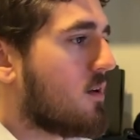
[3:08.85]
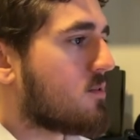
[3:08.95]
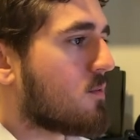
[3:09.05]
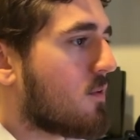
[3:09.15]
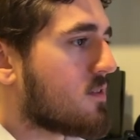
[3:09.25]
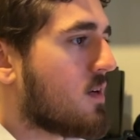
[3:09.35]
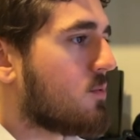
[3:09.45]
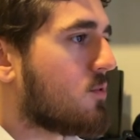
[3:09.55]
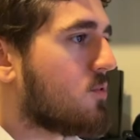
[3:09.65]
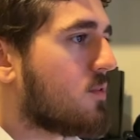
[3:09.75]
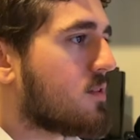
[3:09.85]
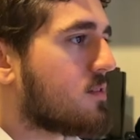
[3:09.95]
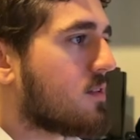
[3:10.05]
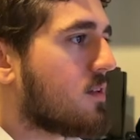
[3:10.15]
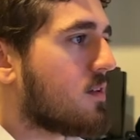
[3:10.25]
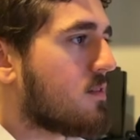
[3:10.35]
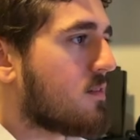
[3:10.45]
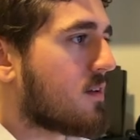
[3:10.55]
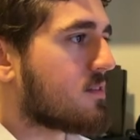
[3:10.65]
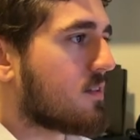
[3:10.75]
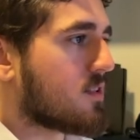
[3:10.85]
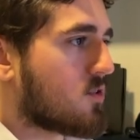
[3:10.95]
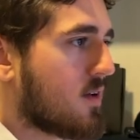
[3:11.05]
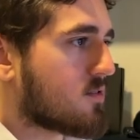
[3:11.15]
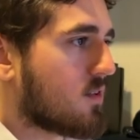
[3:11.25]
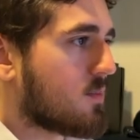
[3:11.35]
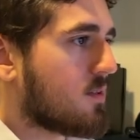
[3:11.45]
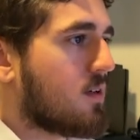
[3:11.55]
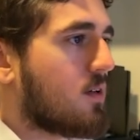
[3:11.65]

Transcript: So for example, you can see things like the transcript.